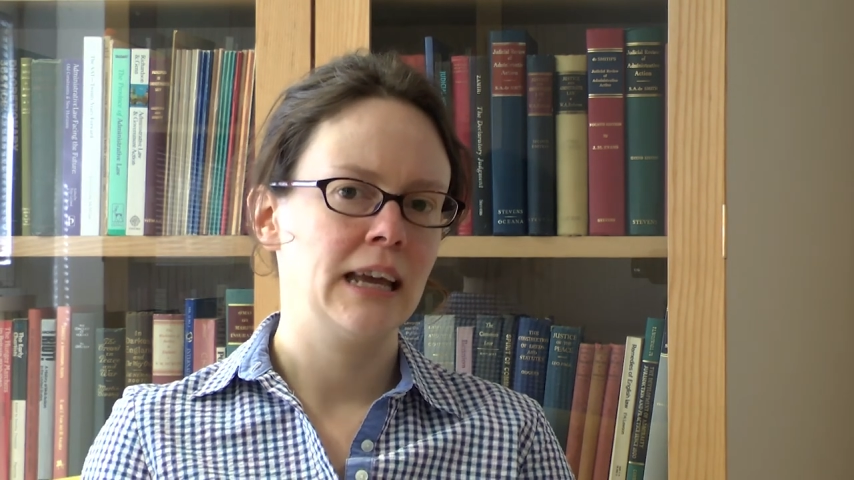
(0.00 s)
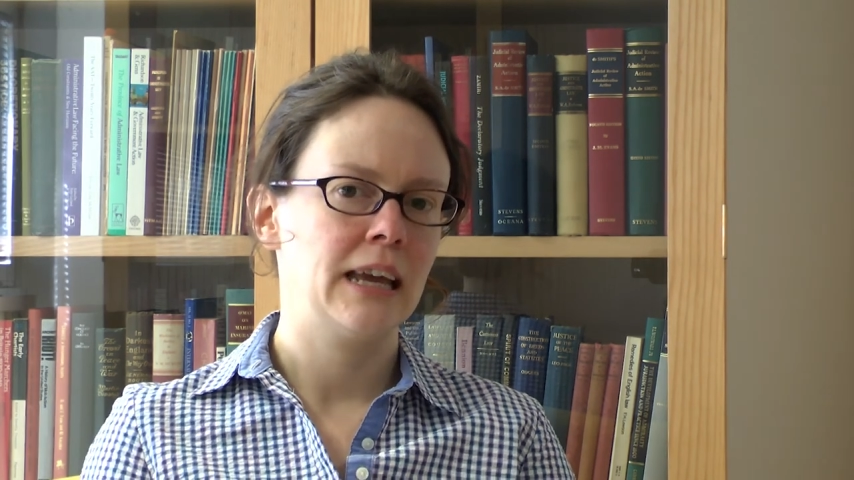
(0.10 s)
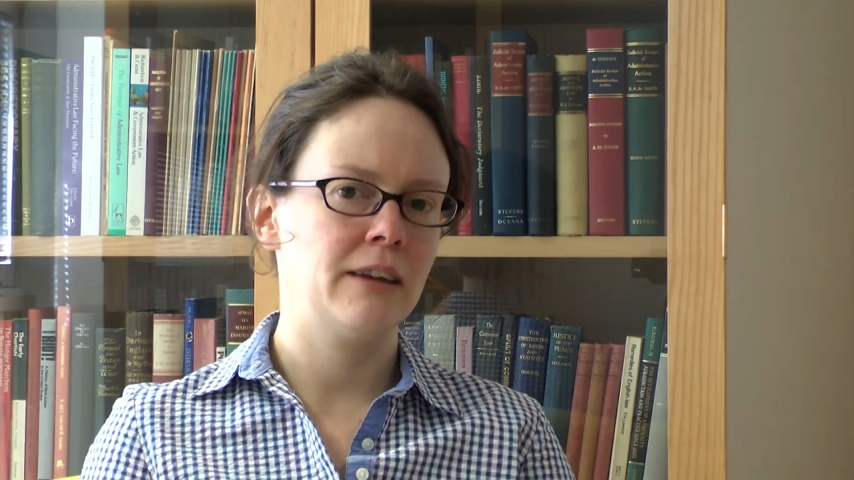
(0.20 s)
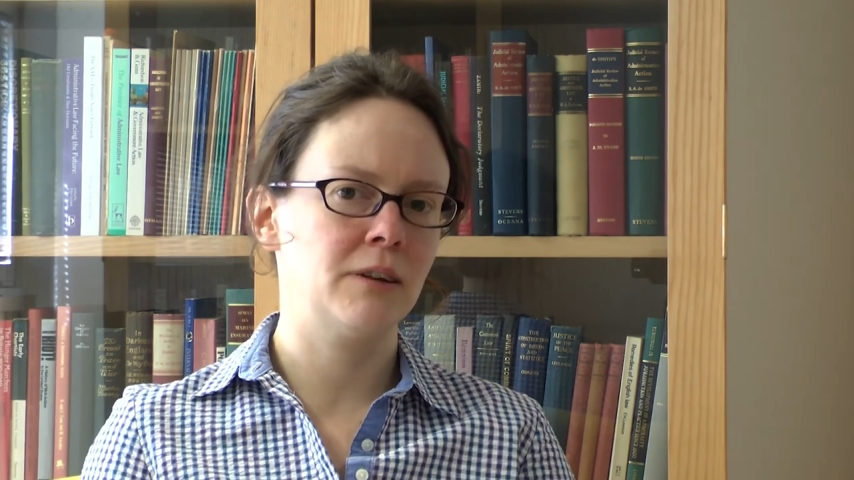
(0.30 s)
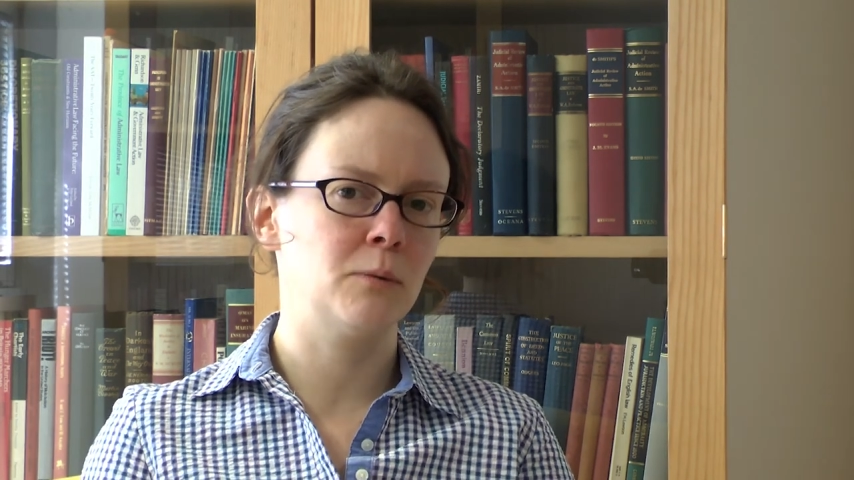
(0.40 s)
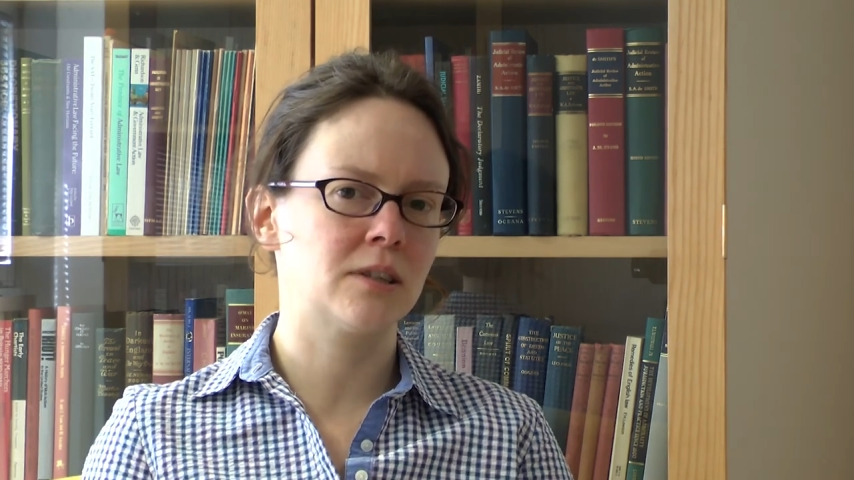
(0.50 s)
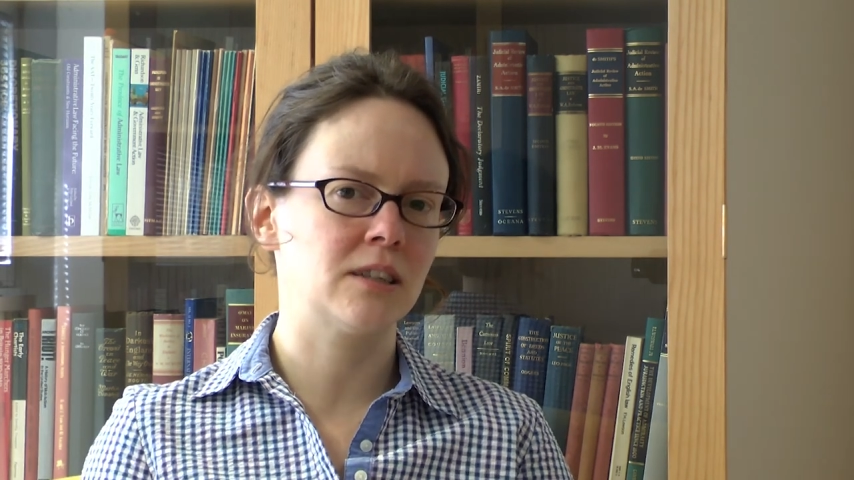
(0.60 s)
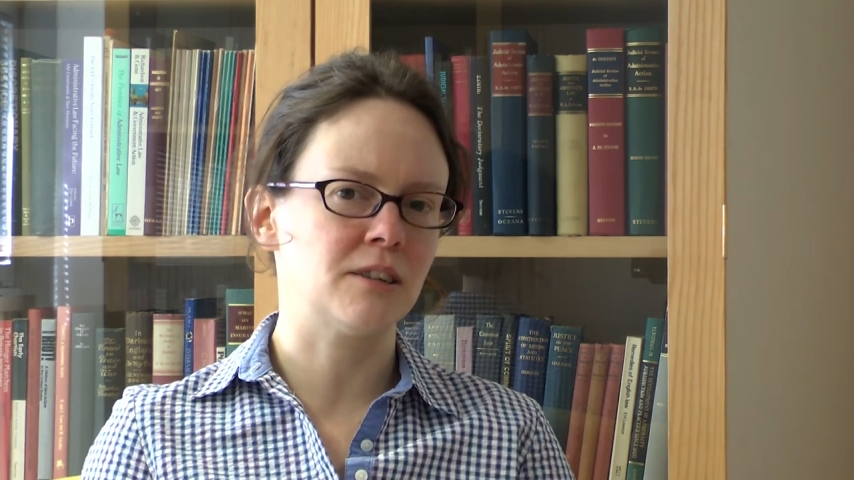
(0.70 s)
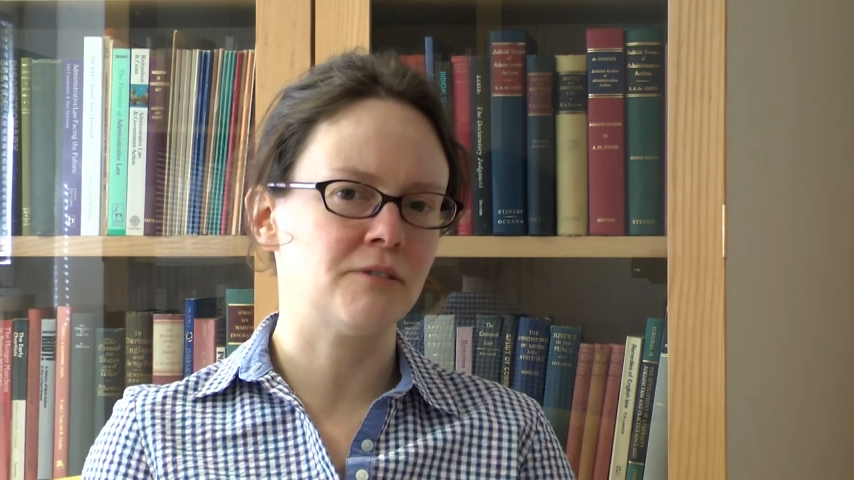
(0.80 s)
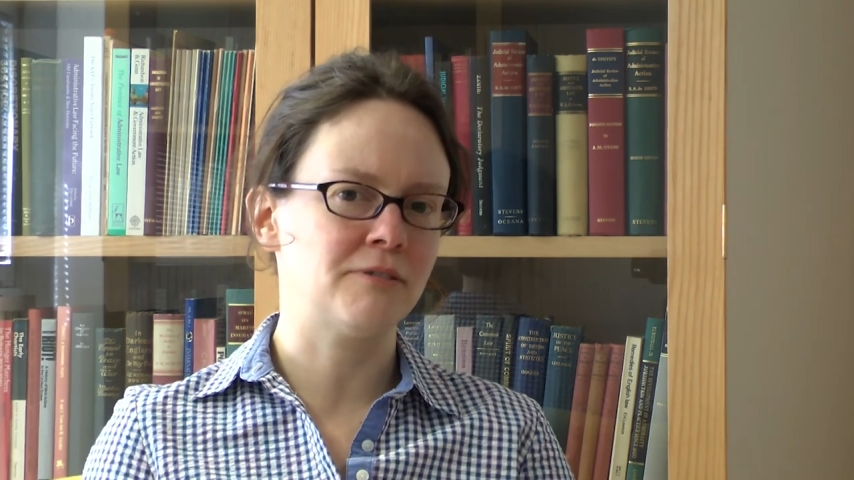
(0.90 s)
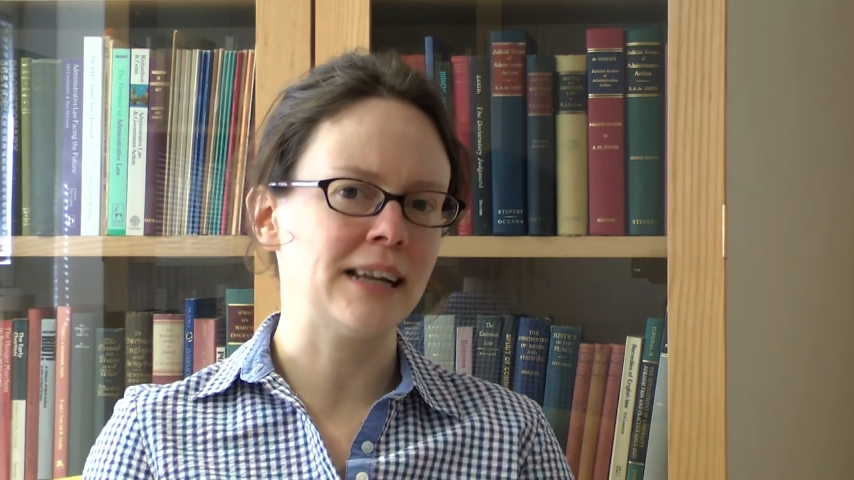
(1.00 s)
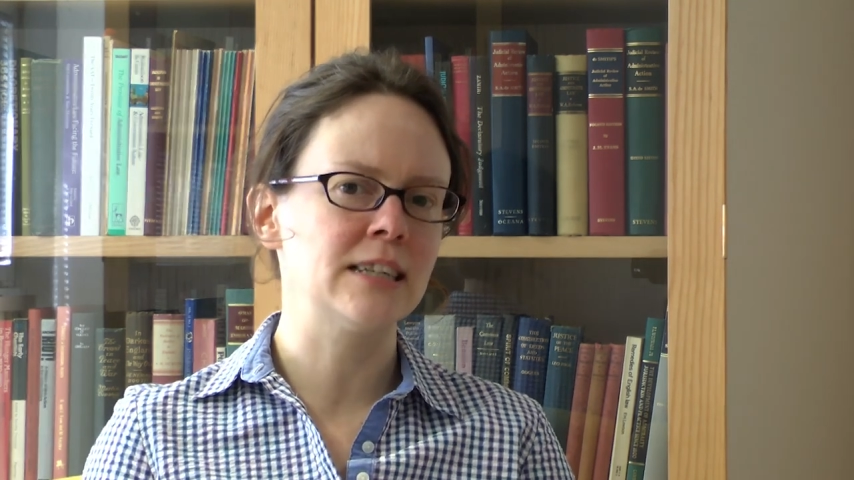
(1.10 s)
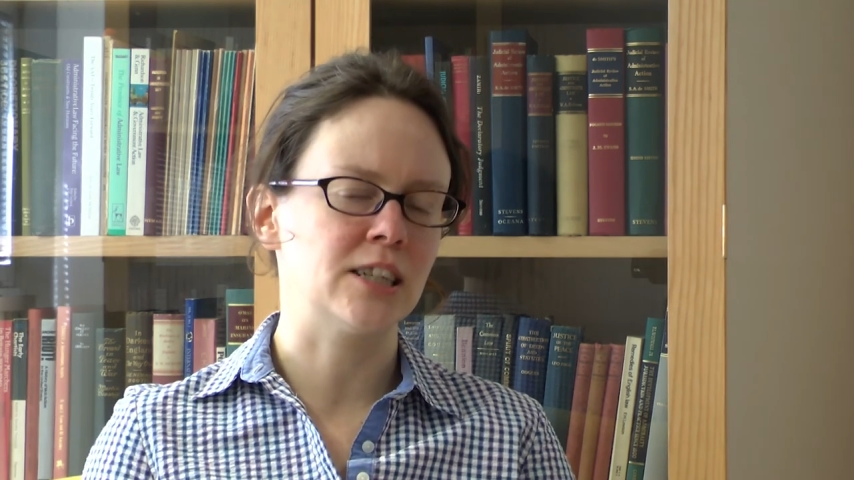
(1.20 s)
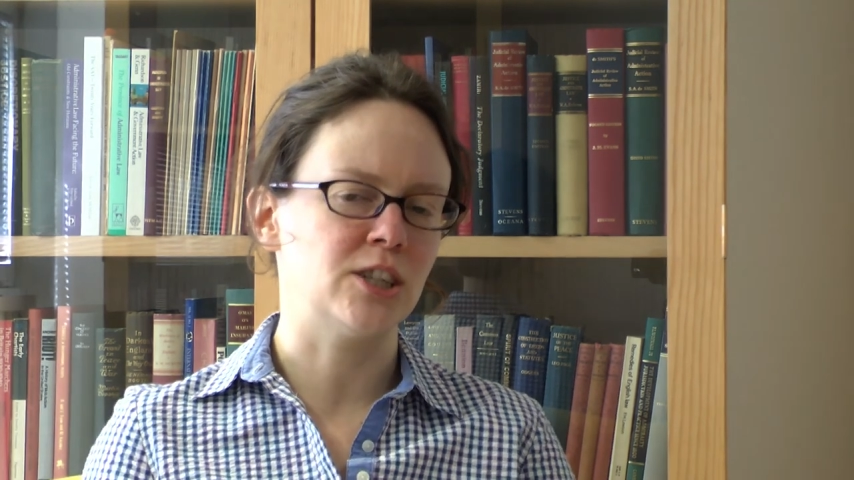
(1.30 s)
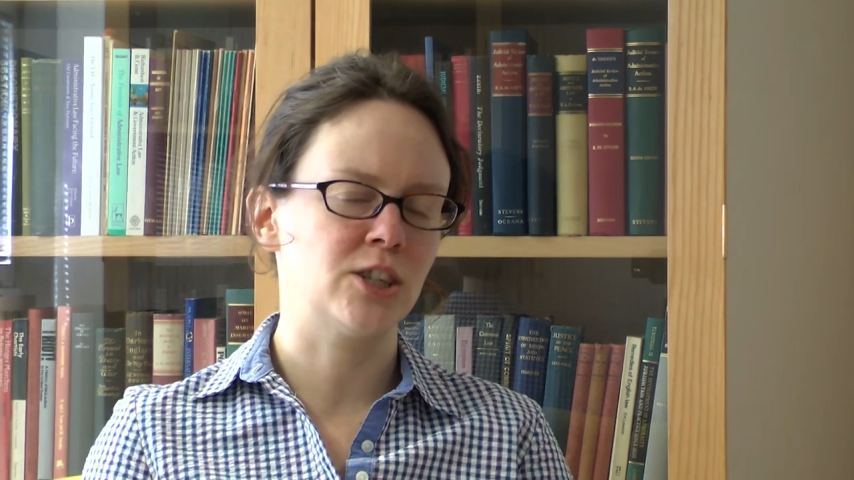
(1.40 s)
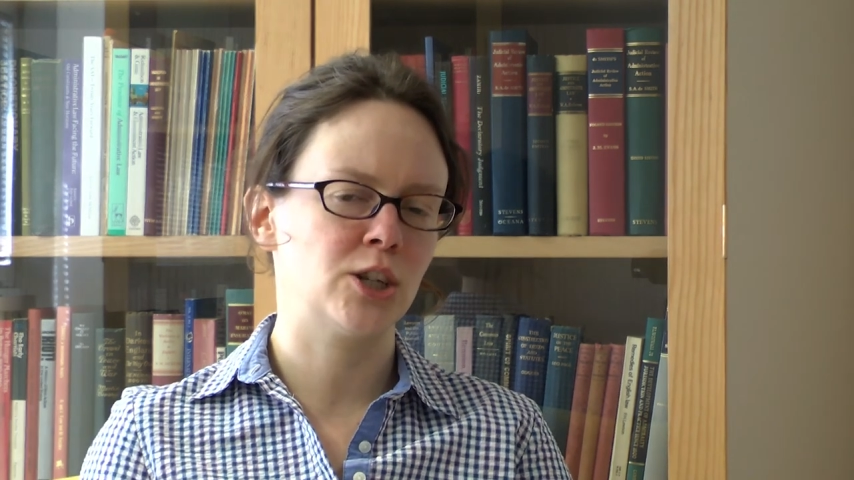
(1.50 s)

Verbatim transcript: if it was the defendant